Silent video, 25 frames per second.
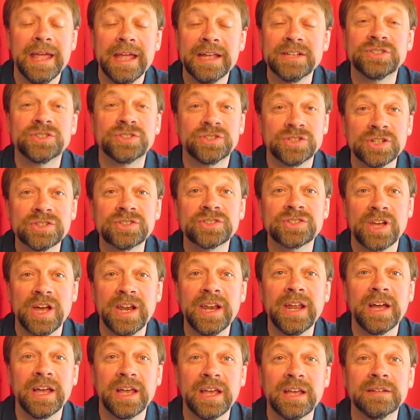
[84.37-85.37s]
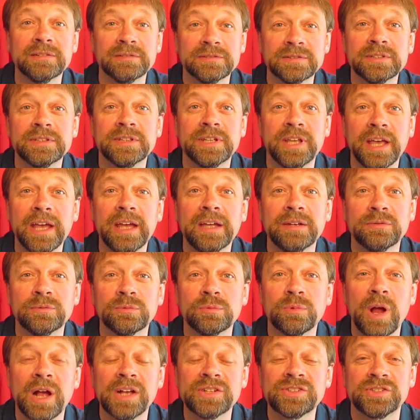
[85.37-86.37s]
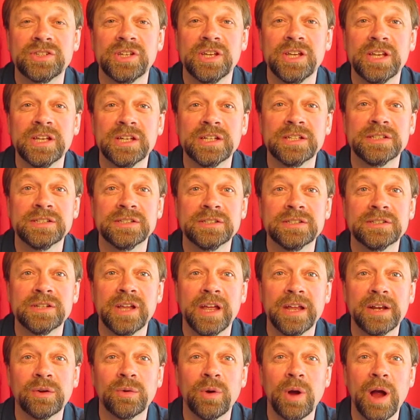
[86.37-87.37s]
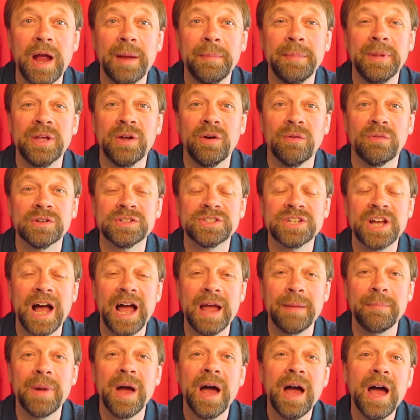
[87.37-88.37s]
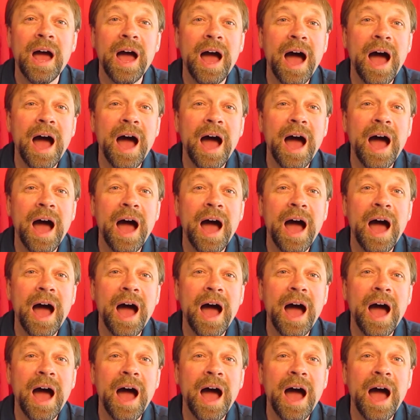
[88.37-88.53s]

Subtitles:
it's just gonna get rusty and grimy over time.